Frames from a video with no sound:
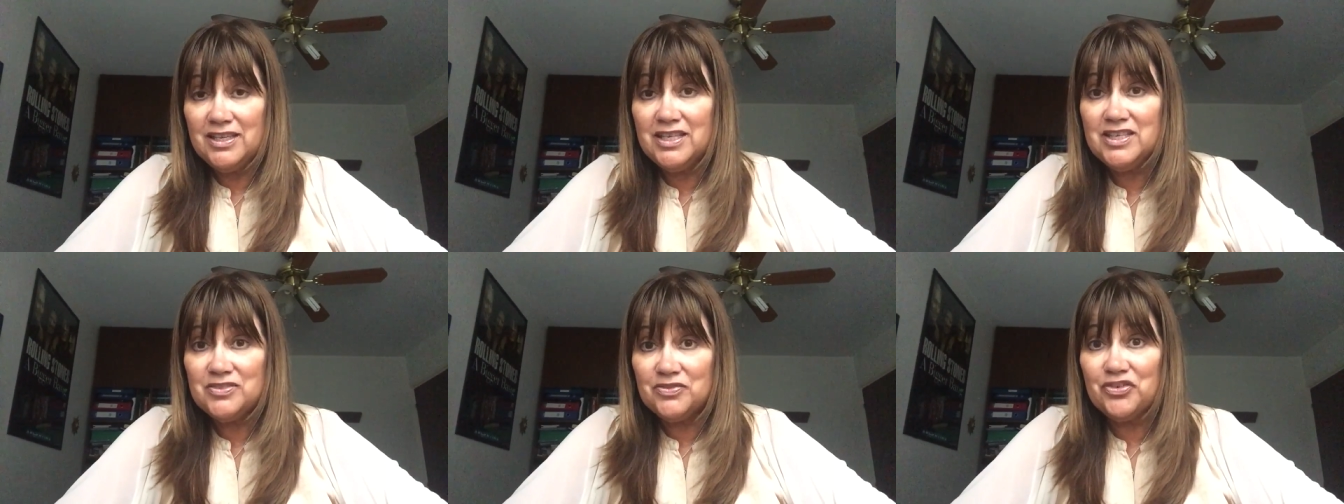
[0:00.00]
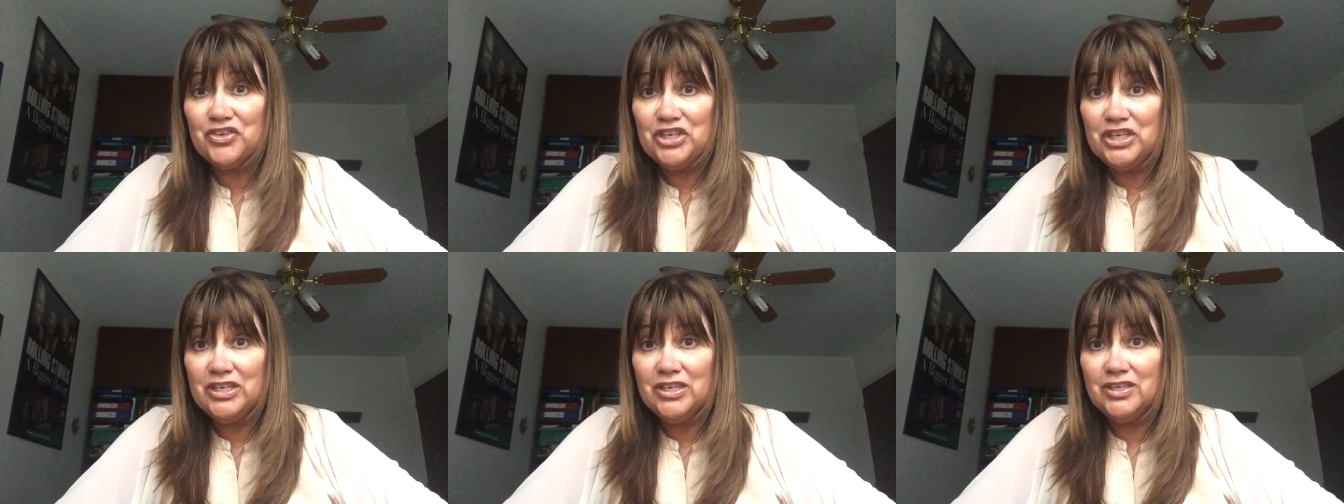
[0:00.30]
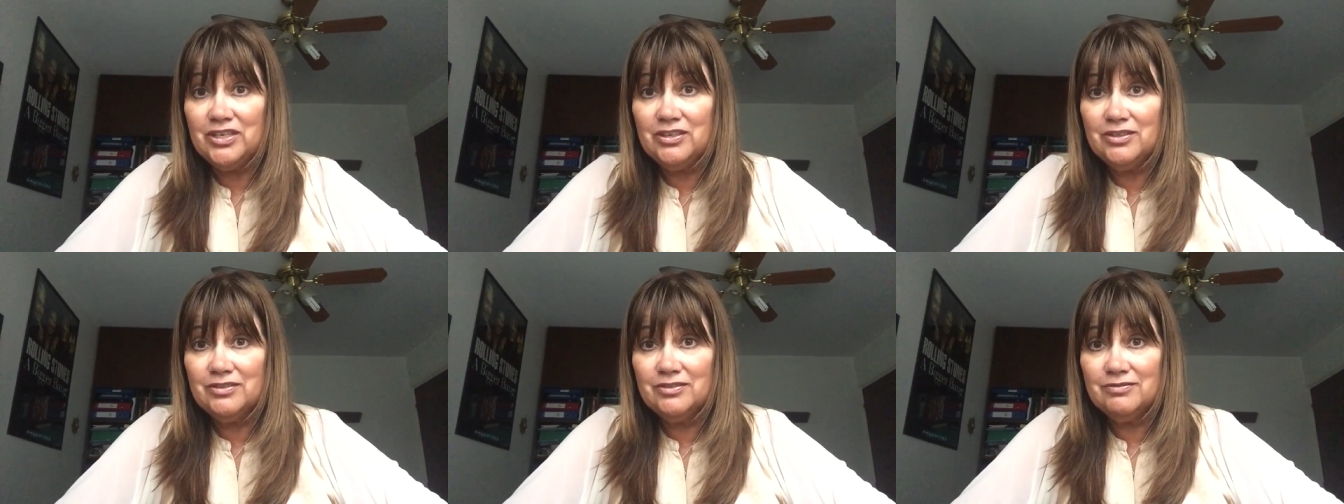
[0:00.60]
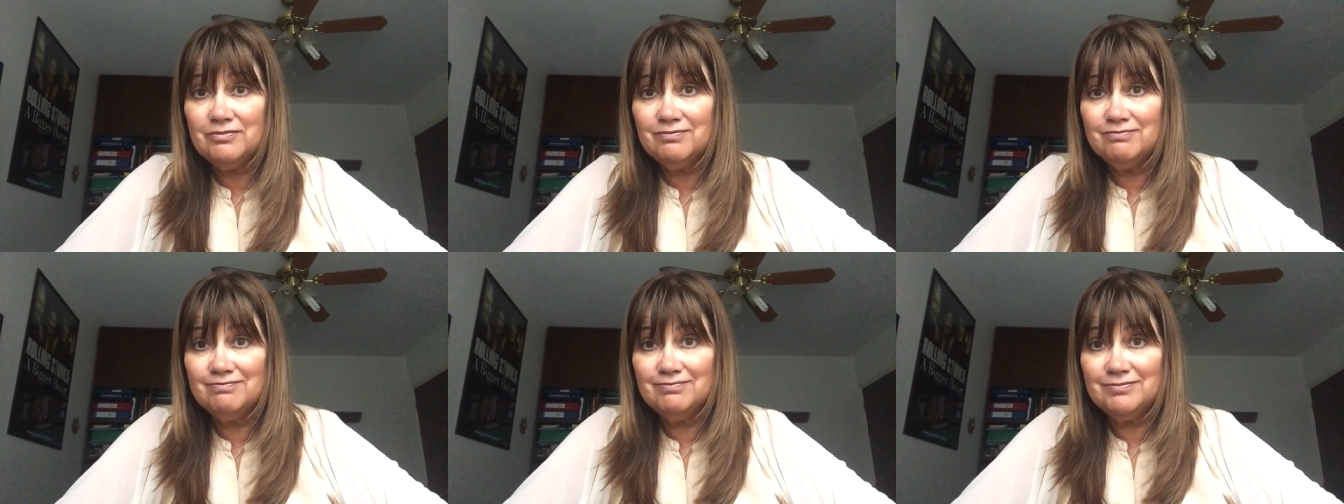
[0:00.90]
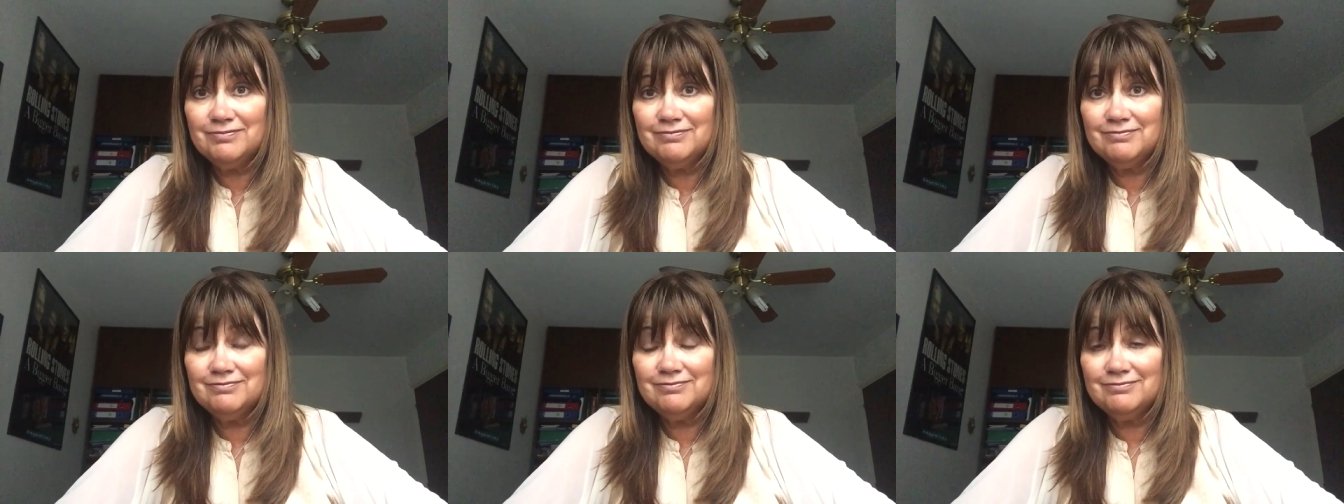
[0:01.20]
is free.
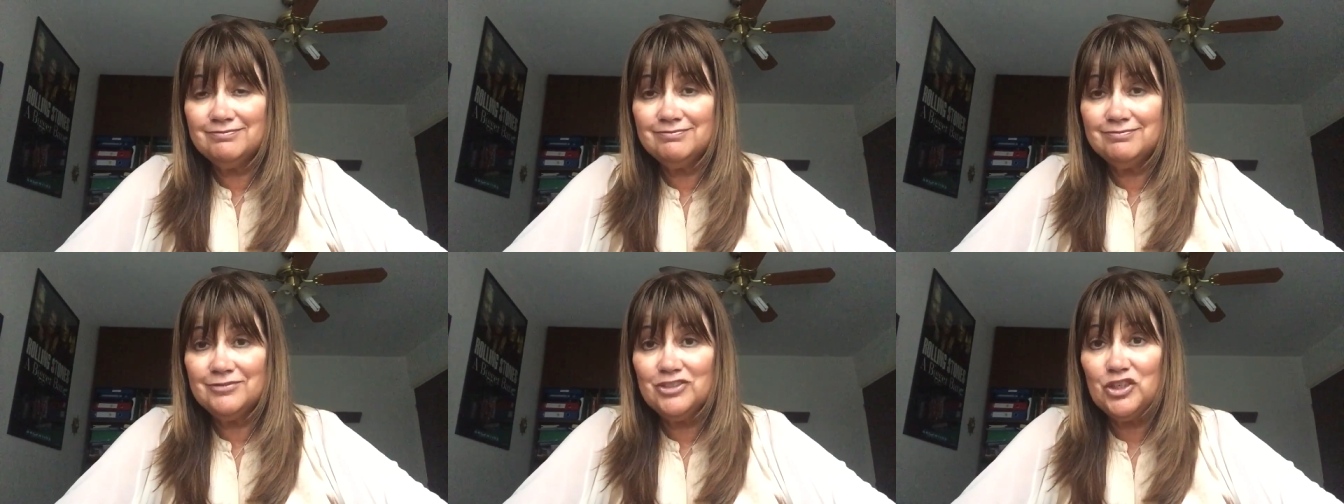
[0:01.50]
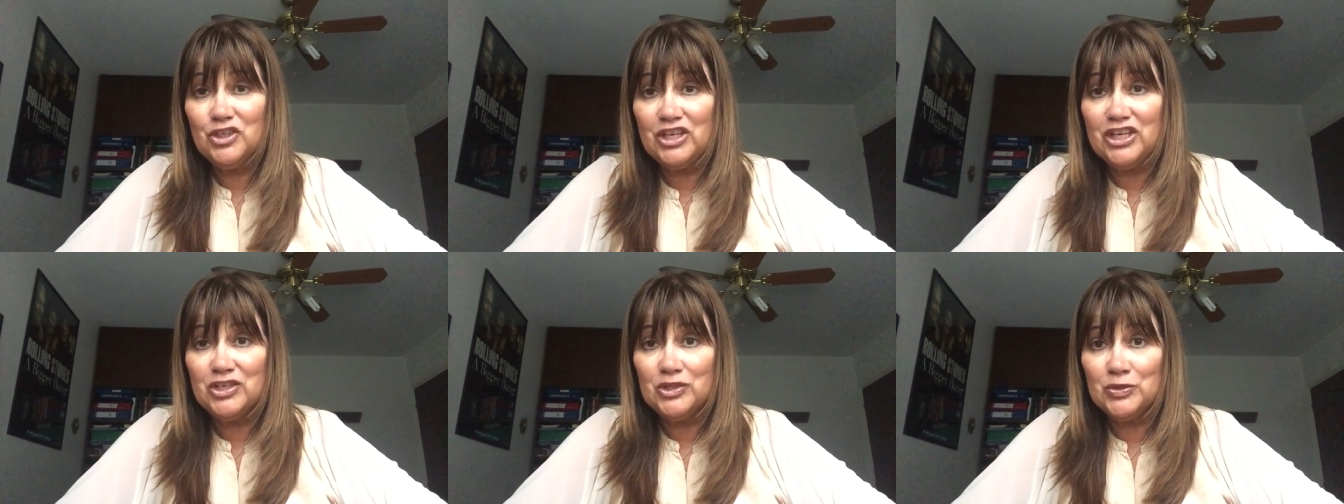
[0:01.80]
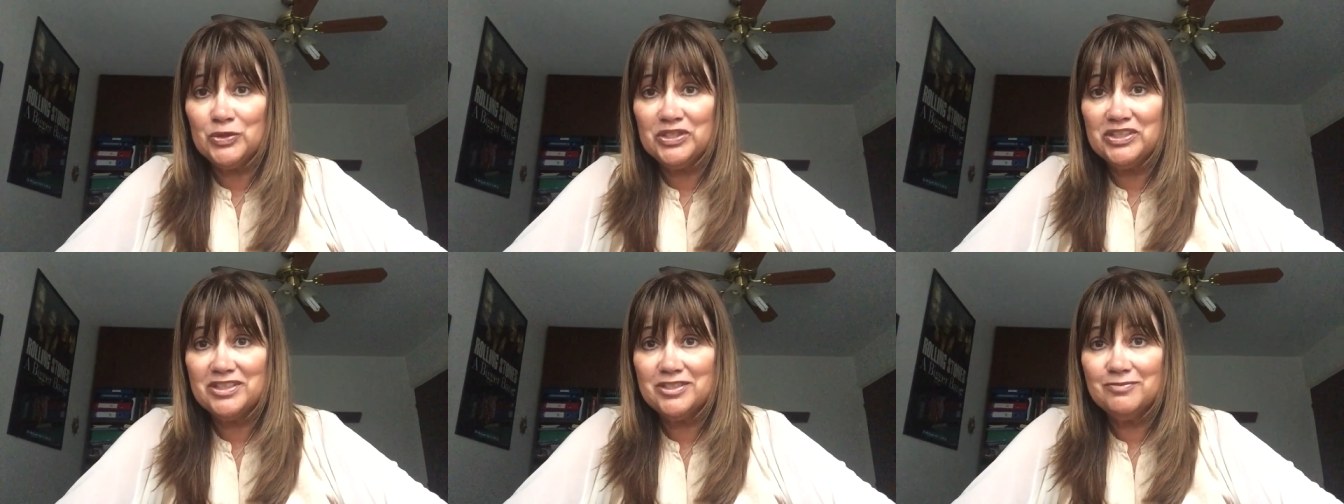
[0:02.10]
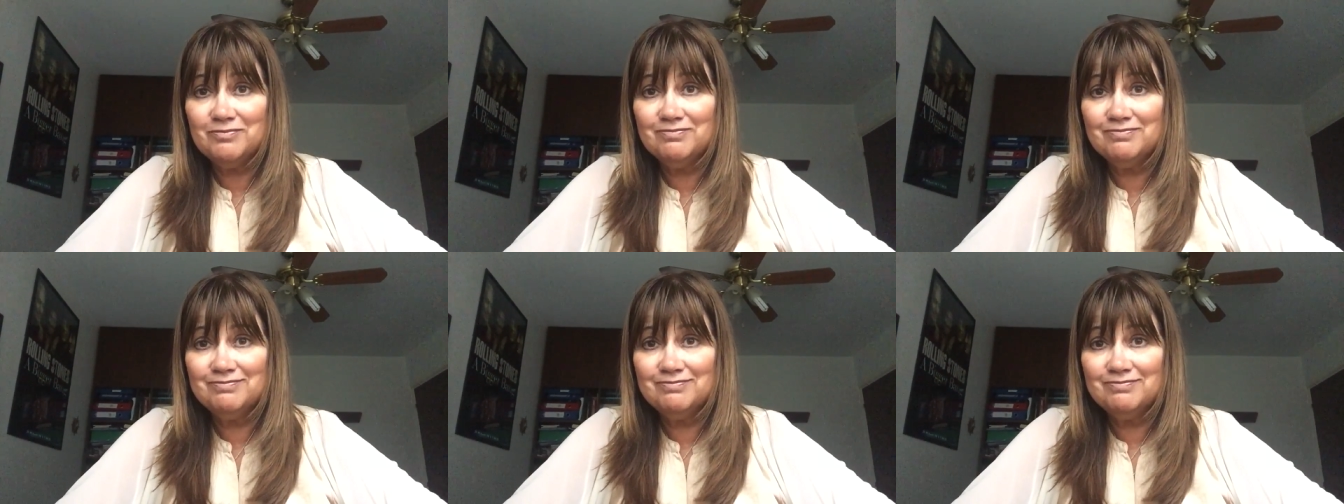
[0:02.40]
You can do it.